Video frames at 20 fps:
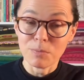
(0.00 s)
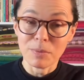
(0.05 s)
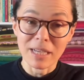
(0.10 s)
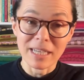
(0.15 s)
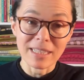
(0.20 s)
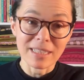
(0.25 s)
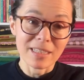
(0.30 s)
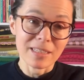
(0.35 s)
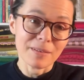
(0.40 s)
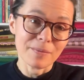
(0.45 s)

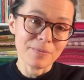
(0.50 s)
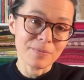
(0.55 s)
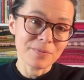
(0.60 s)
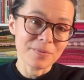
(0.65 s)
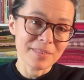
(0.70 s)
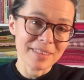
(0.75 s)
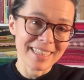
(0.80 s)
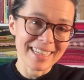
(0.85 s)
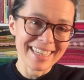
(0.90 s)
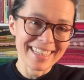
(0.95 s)
but
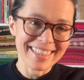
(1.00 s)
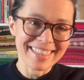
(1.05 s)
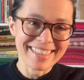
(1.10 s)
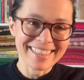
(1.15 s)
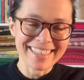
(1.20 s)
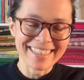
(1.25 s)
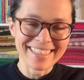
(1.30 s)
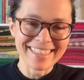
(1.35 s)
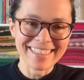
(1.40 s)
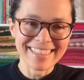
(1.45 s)
it
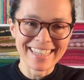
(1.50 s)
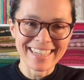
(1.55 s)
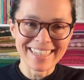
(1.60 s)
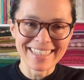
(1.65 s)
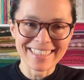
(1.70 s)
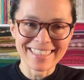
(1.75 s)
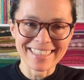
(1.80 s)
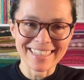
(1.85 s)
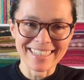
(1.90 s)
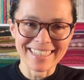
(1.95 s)
doesn't
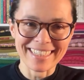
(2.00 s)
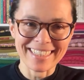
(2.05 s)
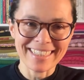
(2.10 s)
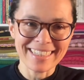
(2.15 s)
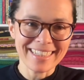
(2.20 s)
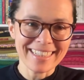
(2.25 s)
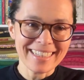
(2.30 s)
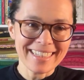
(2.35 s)
actually